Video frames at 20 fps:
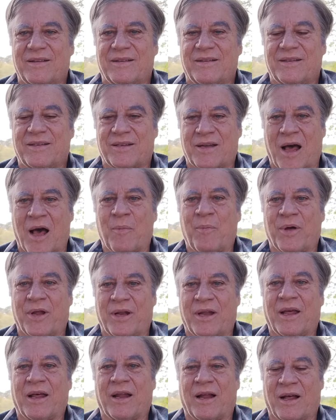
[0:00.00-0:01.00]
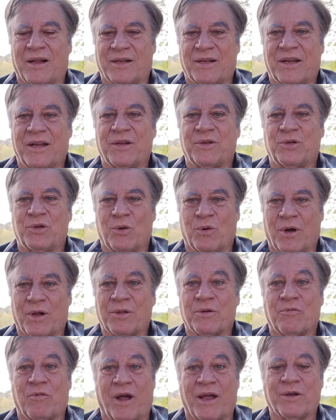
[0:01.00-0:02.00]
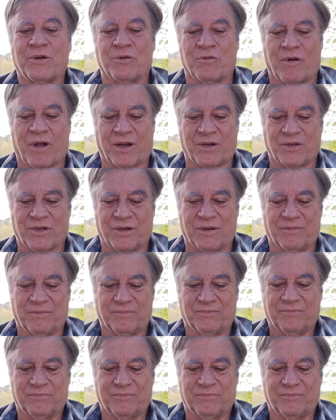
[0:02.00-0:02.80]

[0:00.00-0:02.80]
Stop it, and I'll get you on the right direction.